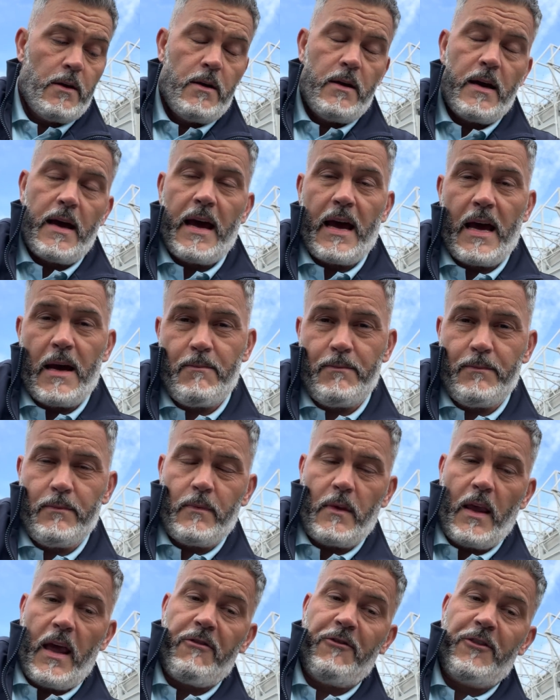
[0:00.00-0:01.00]

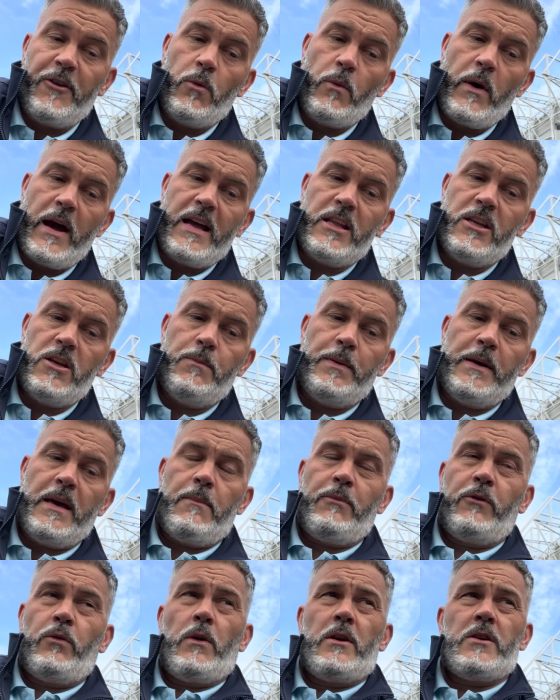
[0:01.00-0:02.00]
If and when you beat
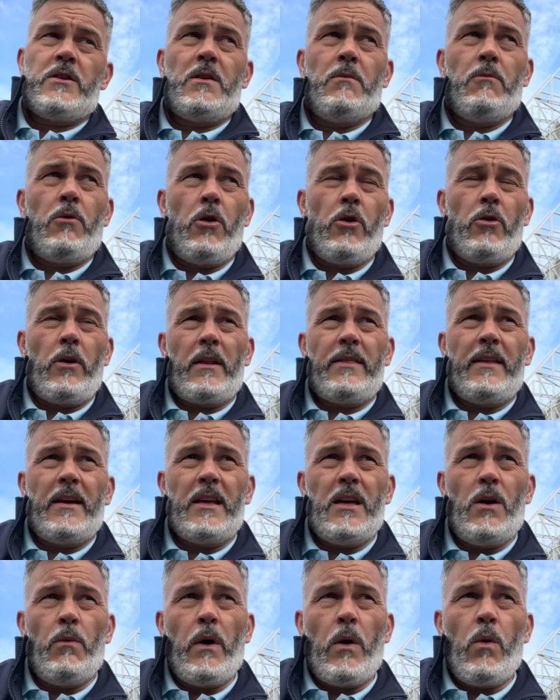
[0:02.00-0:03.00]
Ipswich tomorrow, I
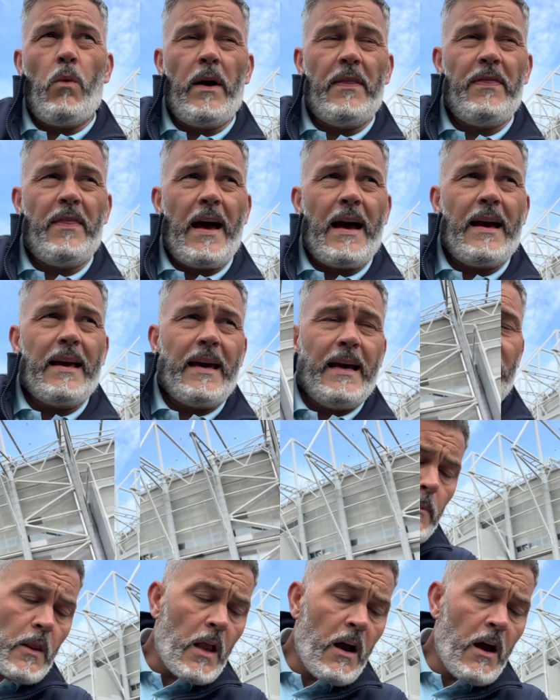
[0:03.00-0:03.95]
think you will win that game.